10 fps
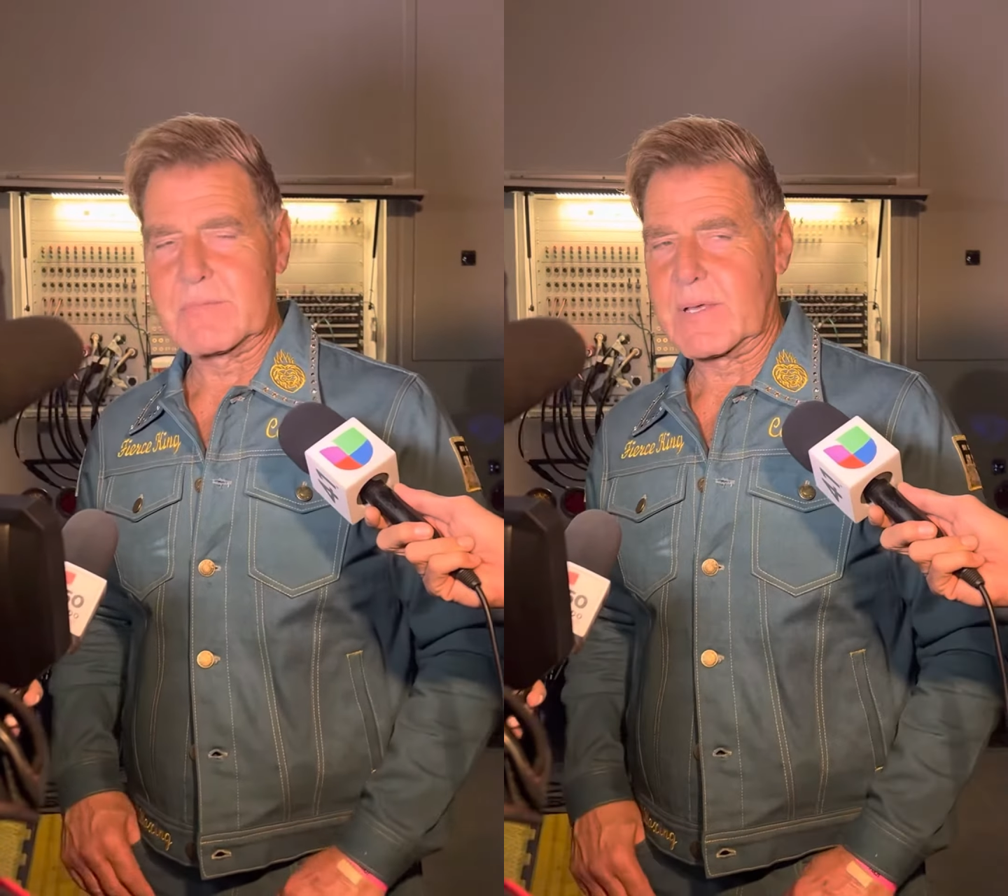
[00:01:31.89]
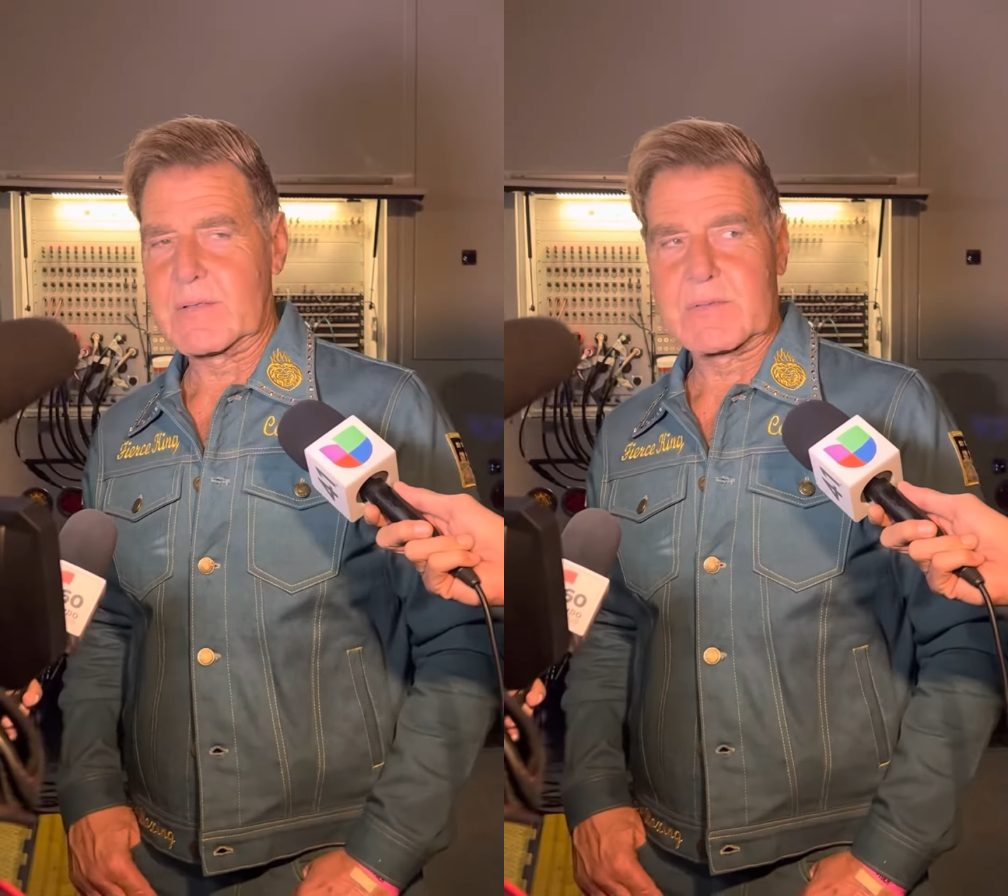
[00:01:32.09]

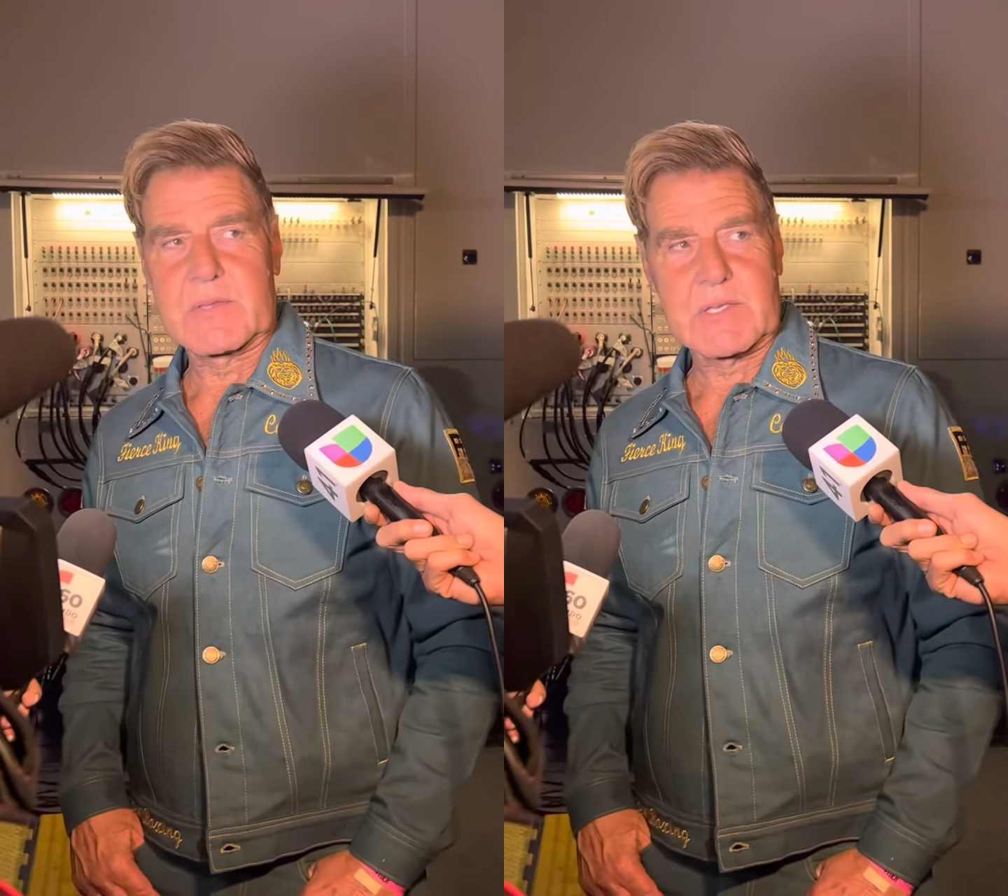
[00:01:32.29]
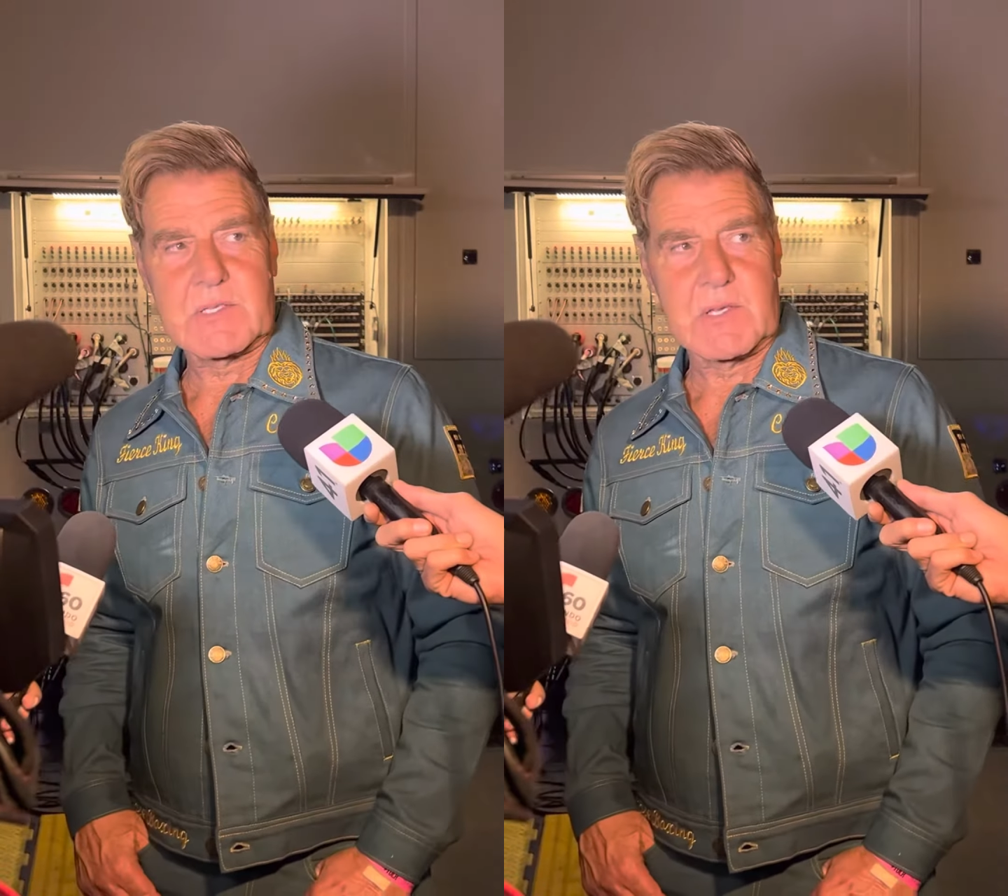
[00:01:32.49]
I don't
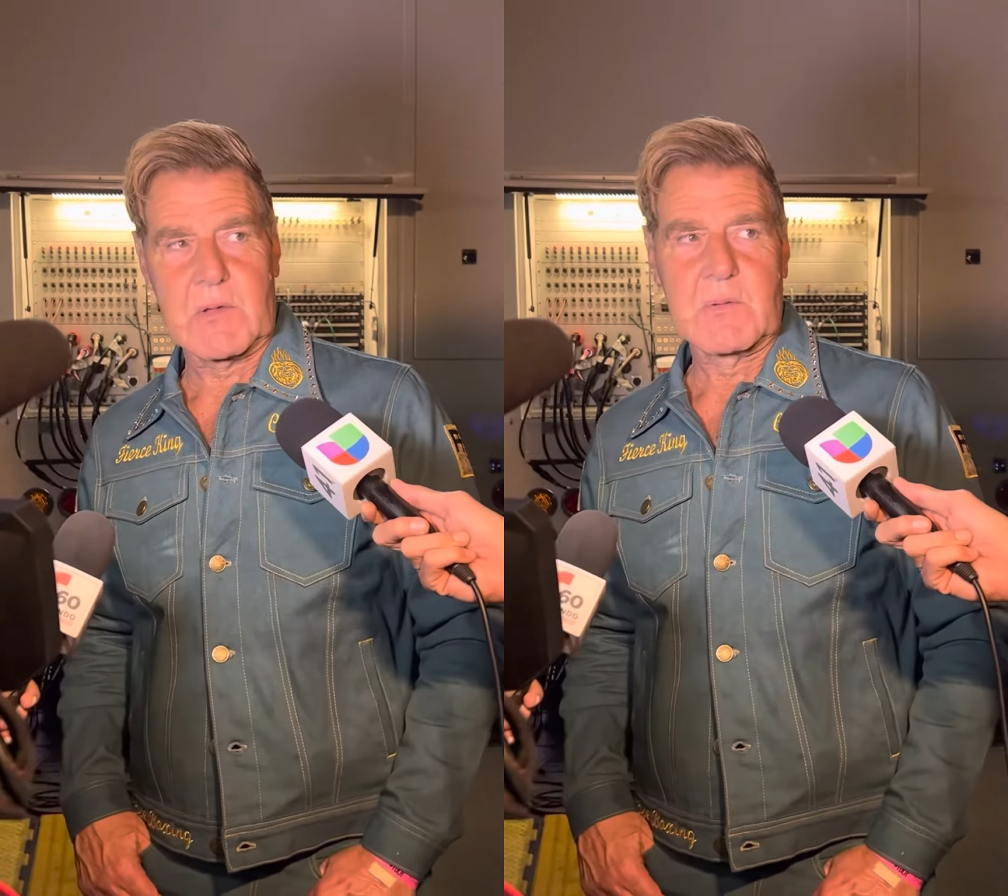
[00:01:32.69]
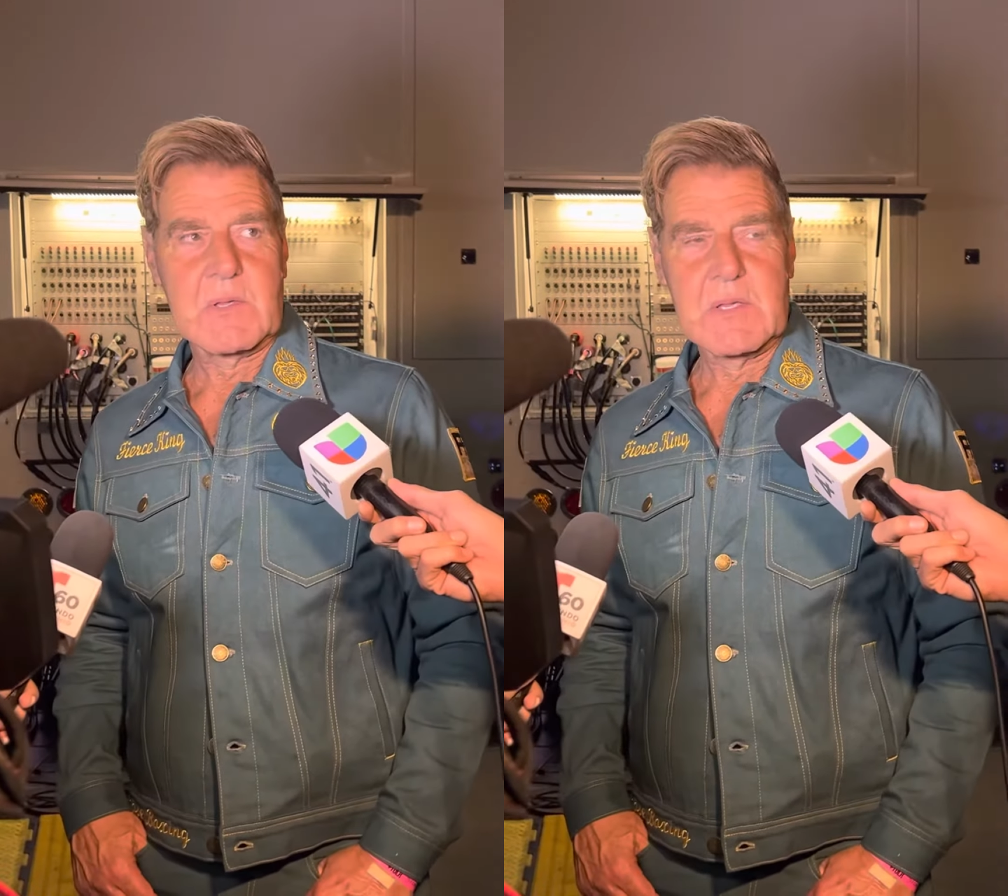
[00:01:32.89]
think so.